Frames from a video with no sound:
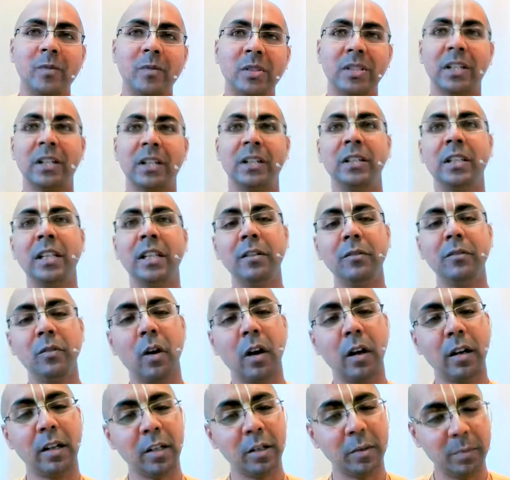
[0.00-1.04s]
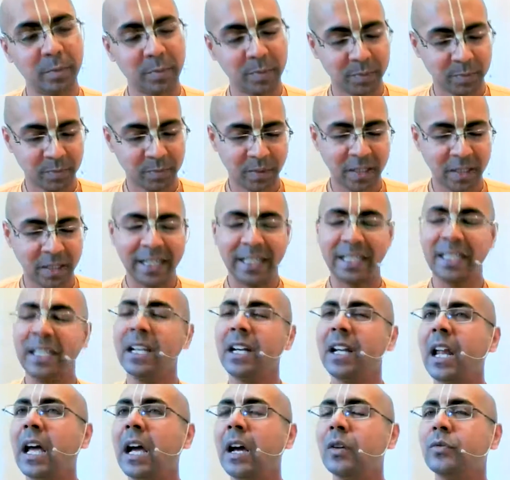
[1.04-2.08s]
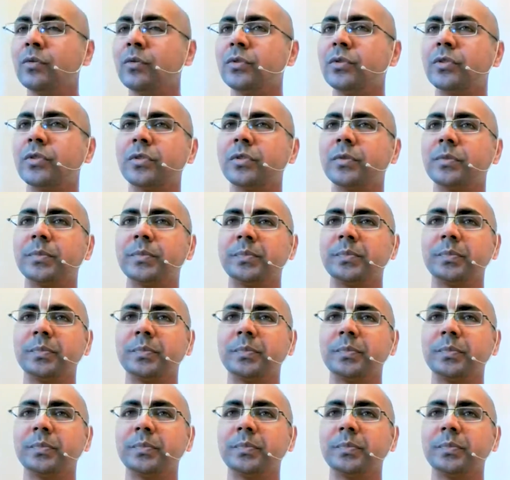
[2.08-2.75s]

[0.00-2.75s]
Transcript: Sahadev got up and he announced